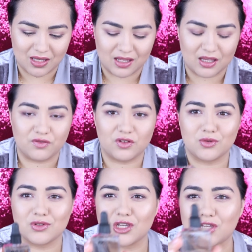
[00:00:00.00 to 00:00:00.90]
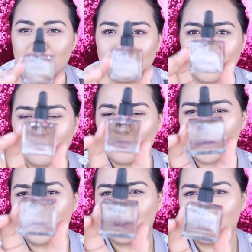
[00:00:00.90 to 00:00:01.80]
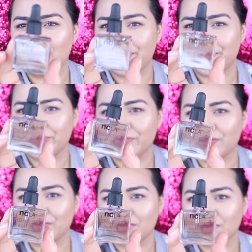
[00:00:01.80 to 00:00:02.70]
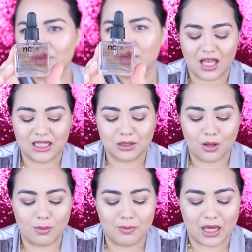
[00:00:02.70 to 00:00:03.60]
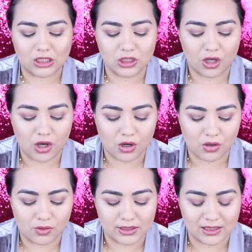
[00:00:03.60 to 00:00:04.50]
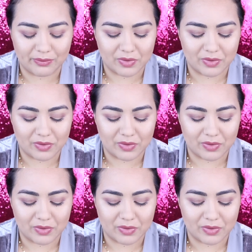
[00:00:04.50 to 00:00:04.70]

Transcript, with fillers: E infused cuticle oil, a little Model Co lip